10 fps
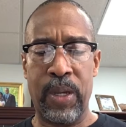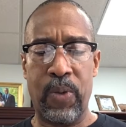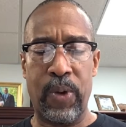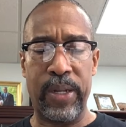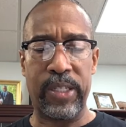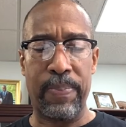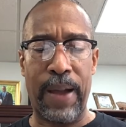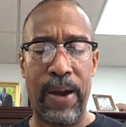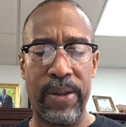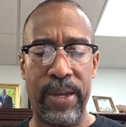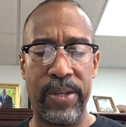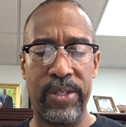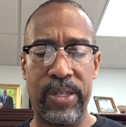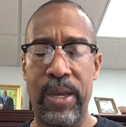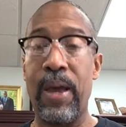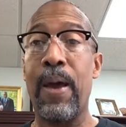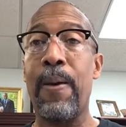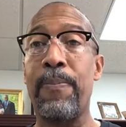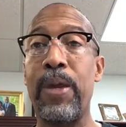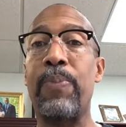What it's about is
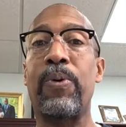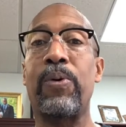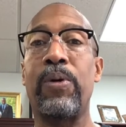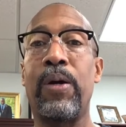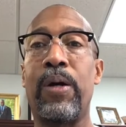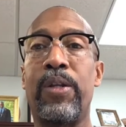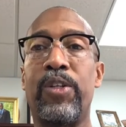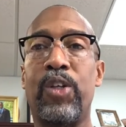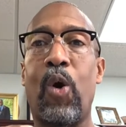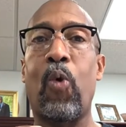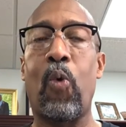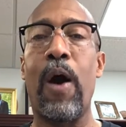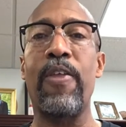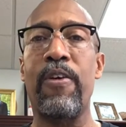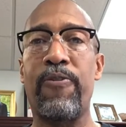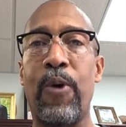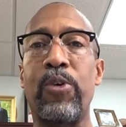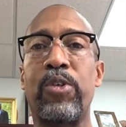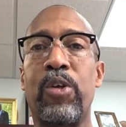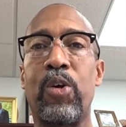people don't want
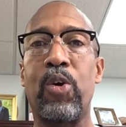folks